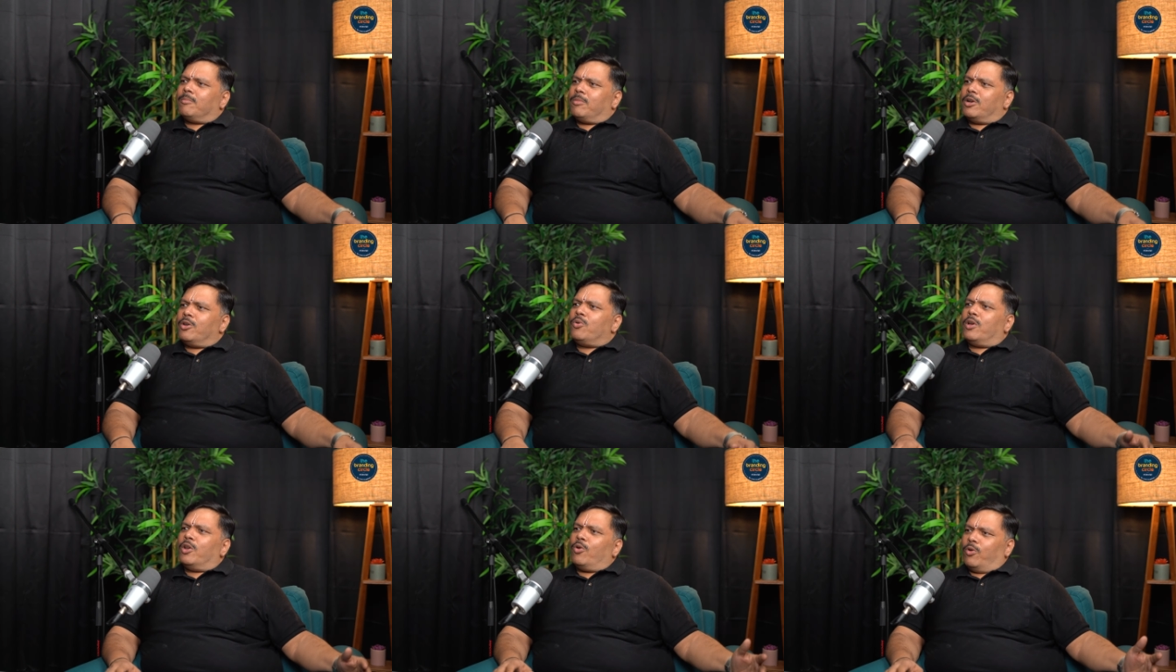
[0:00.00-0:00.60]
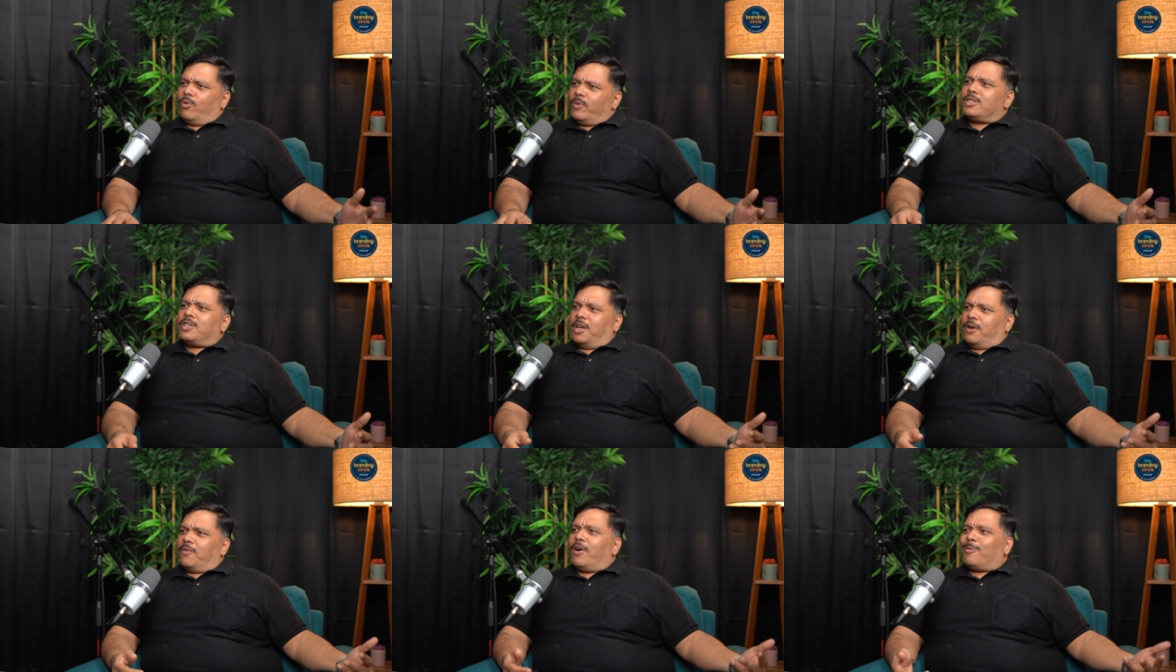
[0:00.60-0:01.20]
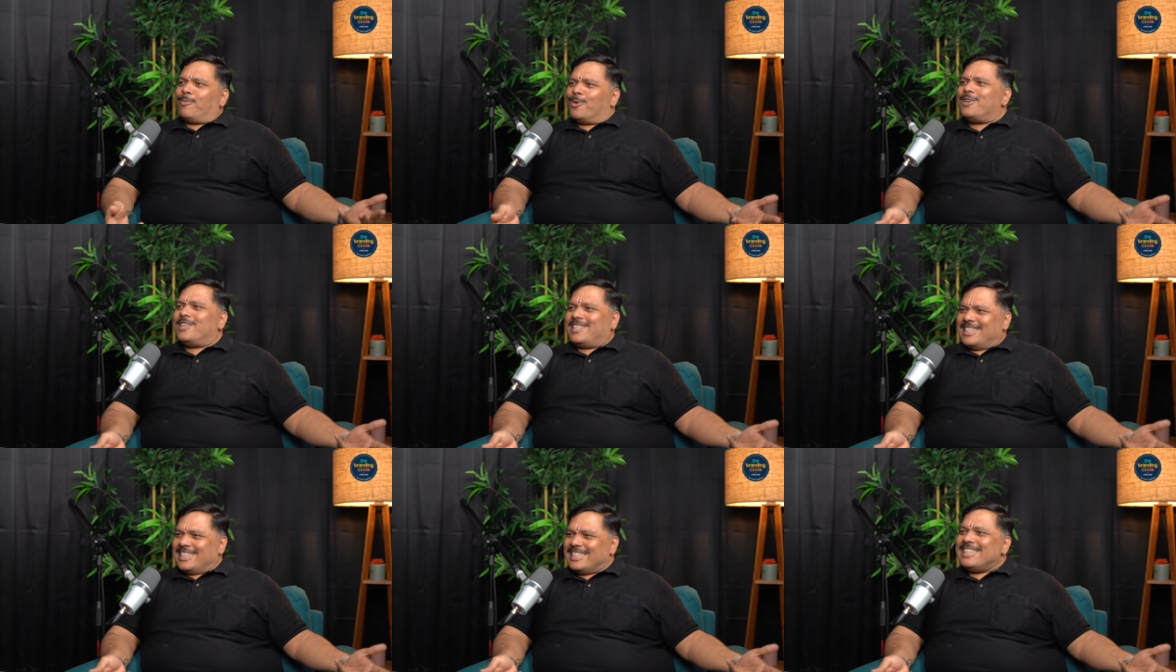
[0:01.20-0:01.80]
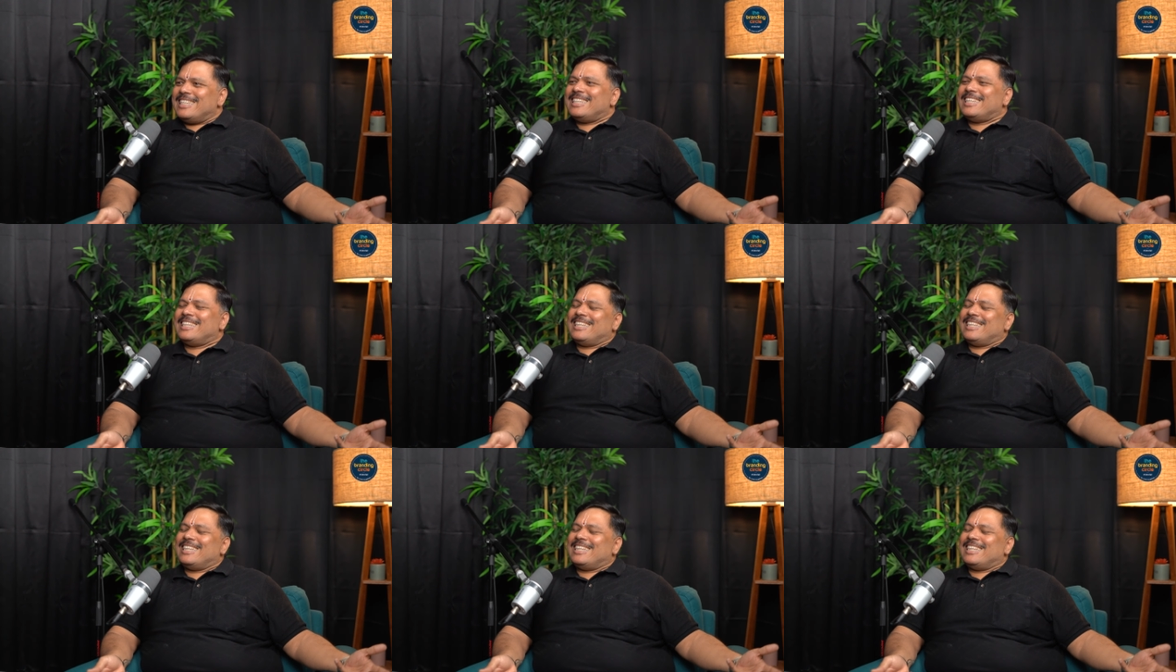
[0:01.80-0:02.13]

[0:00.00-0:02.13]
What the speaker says: But you can always take one more decision.